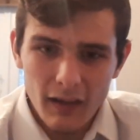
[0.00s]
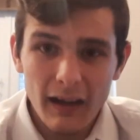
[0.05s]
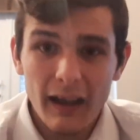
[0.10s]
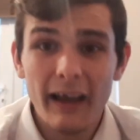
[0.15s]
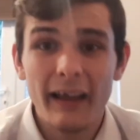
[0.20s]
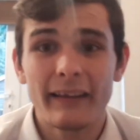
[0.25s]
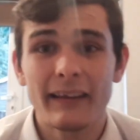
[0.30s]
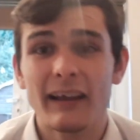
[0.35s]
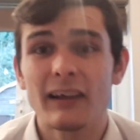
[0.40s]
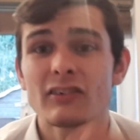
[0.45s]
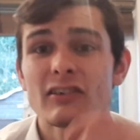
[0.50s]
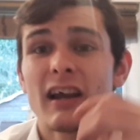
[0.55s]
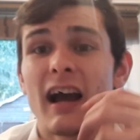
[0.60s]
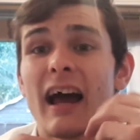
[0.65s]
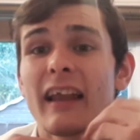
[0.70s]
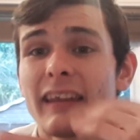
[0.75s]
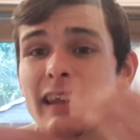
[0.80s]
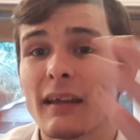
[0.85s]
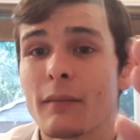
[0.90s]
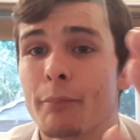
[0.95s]
I
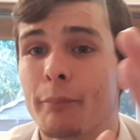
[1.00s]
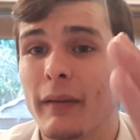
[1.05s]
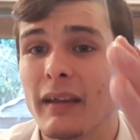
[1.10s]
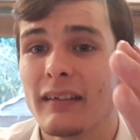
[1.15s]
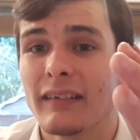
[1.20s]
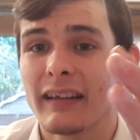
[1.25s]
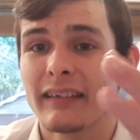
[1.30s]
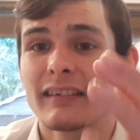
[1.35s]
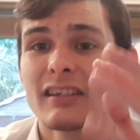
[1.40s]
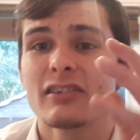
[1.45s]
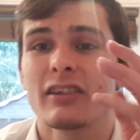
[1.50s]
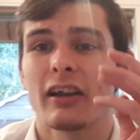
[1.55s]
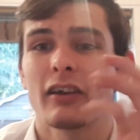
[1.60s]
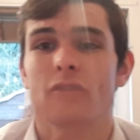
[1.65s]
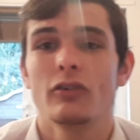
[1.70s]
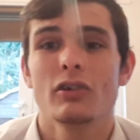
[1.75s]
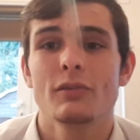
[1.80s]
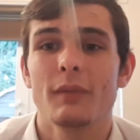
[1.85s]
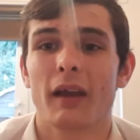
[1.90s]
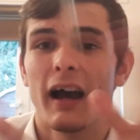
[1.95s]
like being like this, I can
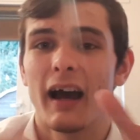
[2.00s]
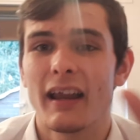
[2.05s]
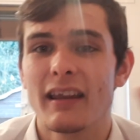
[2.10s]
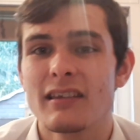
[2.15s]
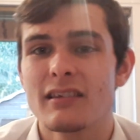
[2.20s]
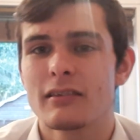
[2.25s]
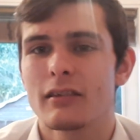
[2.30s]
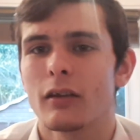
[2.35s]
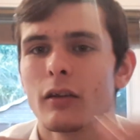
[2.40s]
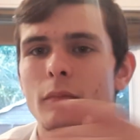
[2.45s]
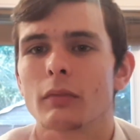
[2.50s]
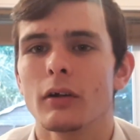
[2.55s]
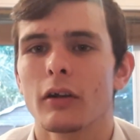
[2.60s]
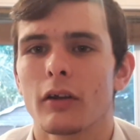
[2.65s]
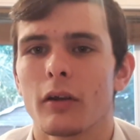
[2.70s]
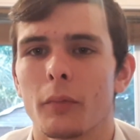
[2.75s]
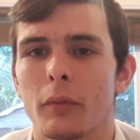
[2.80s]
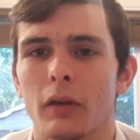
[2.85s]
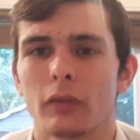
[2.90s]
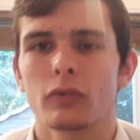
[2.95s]
use my hands a lot more.
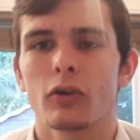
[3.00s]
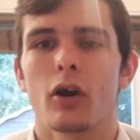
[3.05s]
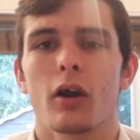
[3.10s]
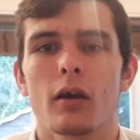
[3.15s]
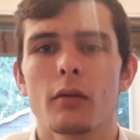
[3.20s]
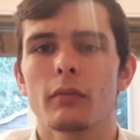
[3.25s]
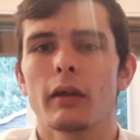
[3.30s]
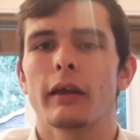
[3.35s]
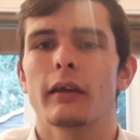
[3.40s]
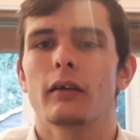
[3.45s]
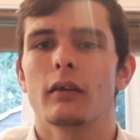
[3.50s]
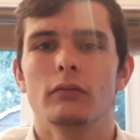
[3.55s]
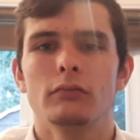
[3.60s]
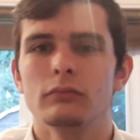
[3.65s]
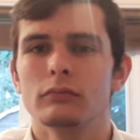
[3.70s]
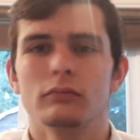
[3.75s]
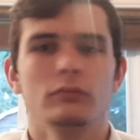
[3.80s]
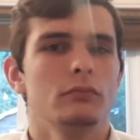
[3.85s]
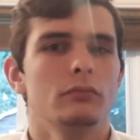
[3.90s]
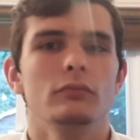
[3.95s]
Cause when I'm talking,
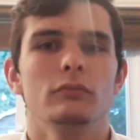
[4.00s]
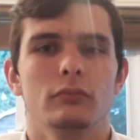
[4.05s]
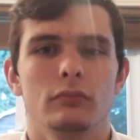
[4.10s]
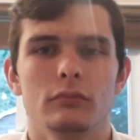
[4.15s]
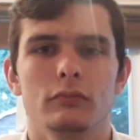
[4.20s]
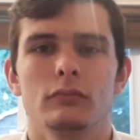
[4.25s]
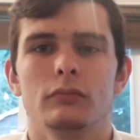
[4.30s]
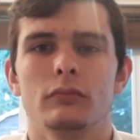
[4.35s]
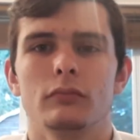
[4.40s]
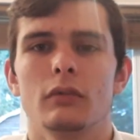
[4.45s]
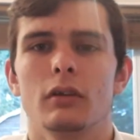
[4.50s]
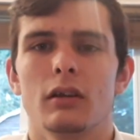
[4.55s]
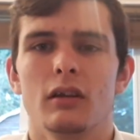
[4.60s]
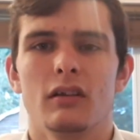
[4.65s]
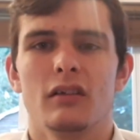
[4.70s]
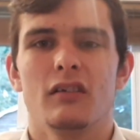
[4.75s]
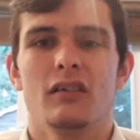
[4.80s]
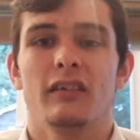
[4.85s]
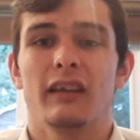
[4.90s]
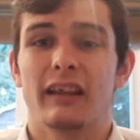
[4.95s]

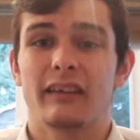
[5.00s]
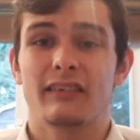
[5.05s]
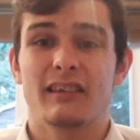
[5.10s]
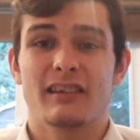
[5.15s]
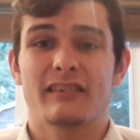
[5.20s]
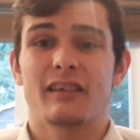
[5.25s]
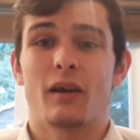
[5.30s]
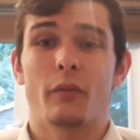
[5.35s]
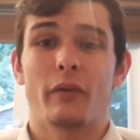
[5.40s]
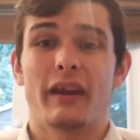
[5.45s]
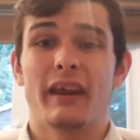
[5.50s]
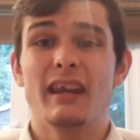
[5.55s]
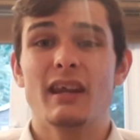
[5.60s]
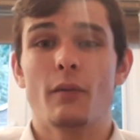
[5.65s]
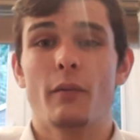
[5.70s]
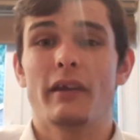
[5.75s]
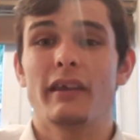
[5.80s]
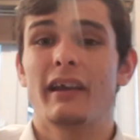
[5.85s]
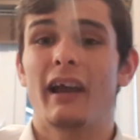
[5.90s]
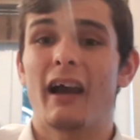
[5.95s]
like this down here
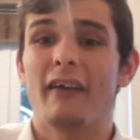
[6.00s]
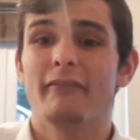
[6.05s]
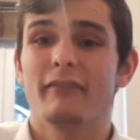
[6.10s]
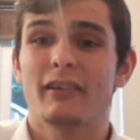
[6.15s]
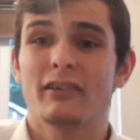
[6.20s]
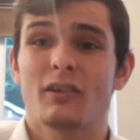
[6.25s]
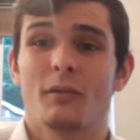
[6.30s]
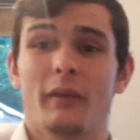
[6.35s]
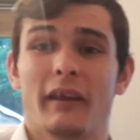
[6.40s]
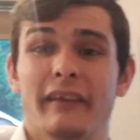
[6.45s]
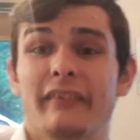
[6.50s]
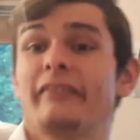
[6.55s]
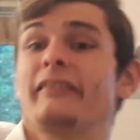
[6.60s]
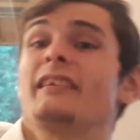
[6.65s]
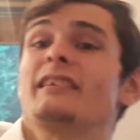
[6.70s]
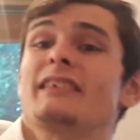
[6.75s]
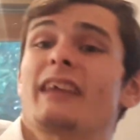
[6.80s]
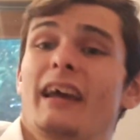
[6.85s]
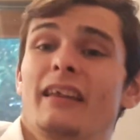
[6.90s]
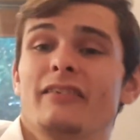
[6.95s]
where you can't, so I'm like
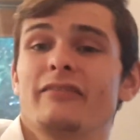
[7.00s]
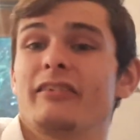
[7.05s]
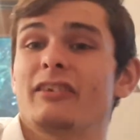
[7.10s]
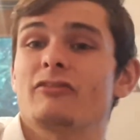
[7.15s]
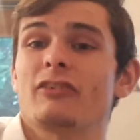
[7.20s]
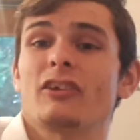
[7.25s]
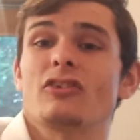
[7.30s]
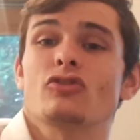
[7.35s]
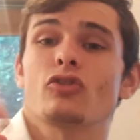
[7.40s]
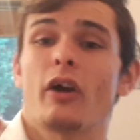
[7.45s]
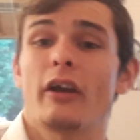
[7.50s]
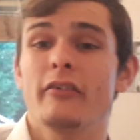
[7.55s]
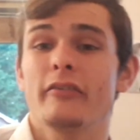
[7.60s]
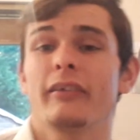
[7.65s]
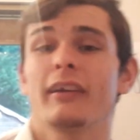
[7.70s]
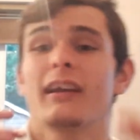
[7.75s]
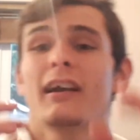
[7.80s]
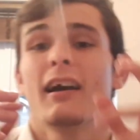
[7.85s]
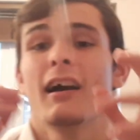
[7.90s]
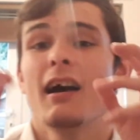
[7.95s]
this kind of thing trying to show
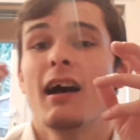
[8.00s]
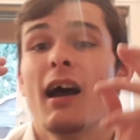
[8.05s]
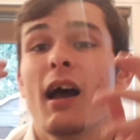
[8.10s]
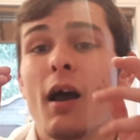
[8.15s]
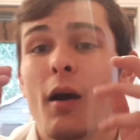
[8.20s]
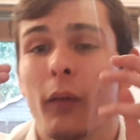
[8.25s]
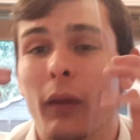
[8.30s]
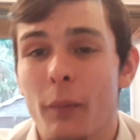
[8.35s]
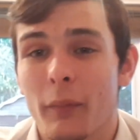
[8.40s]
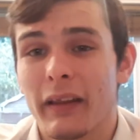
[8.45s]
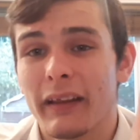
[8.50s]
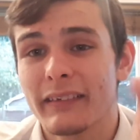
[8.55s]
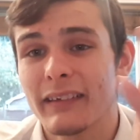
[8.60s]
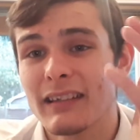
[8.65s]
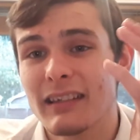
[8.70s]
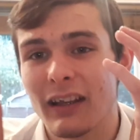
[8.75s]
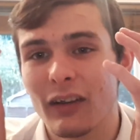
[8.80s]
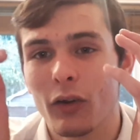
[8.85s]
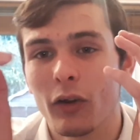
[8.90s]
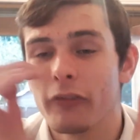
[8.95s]
everything. And I'm like
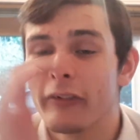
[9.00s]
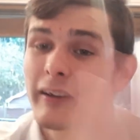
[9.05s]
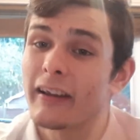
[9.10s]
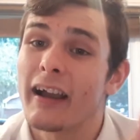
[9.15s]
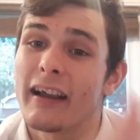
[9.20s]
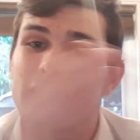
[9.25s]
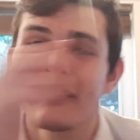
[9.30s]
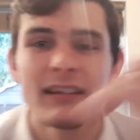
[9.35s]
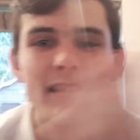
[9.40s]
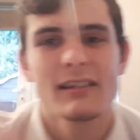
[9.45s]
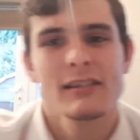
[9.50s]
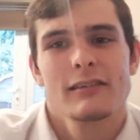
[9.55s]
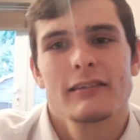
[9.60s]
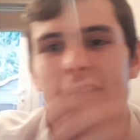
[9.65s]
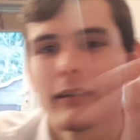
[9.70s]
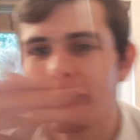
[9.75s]
this, I'm going like, guys, this,